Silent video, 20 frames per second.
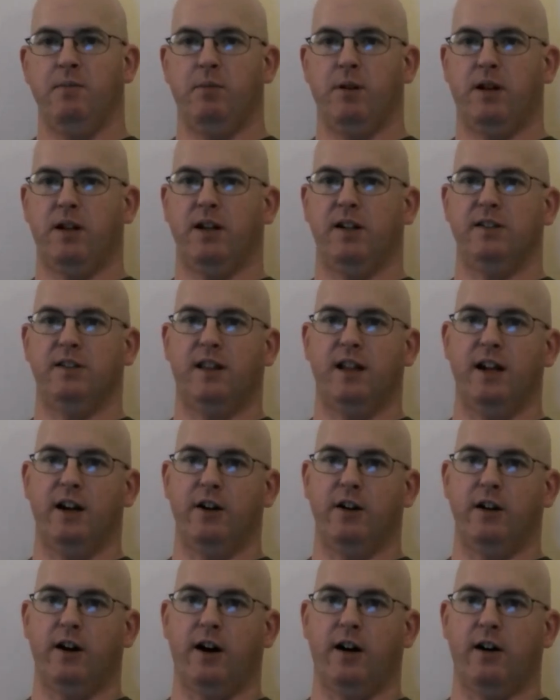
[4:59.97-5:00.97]
because they
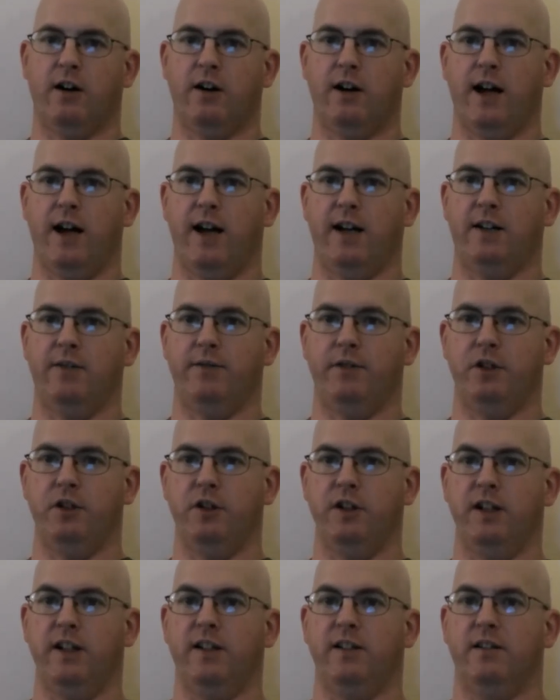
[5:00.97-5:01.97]
are not on active
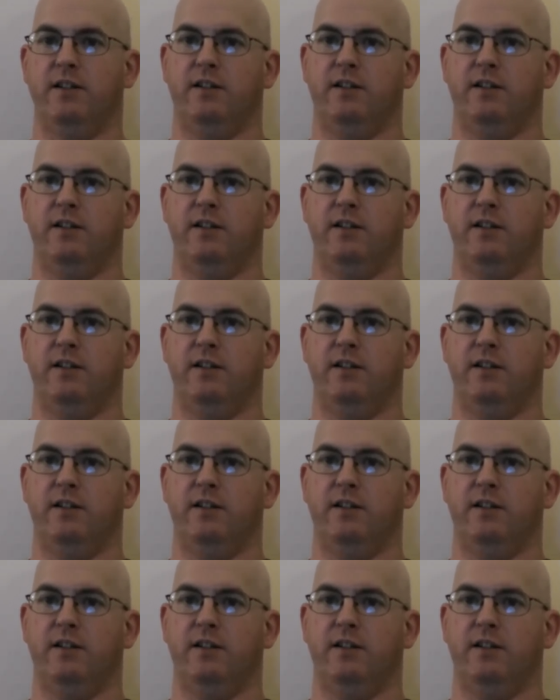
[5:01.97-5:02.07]
duty.